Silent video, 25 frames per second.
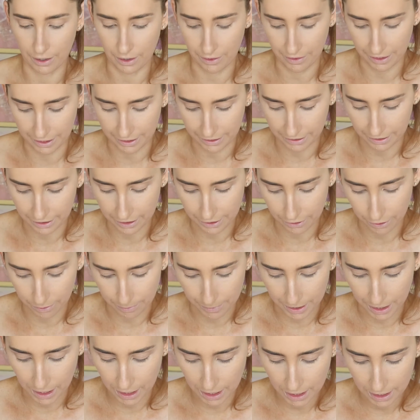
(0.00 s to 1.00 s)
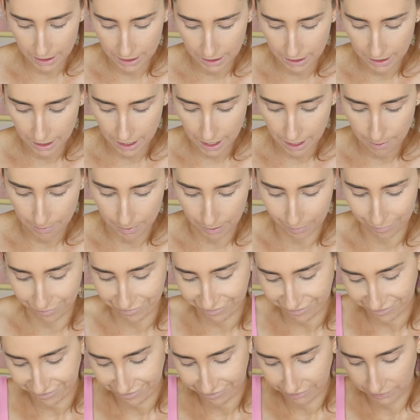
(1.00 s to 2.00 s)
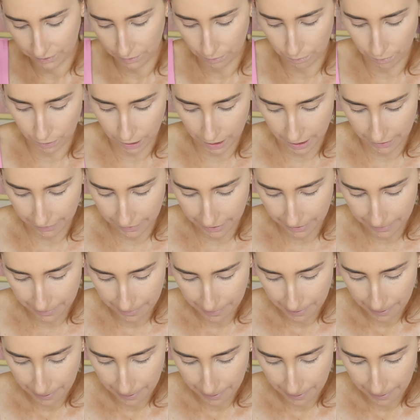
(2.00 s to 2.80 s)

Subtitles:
go with anything I do on my eyes today, but whatever.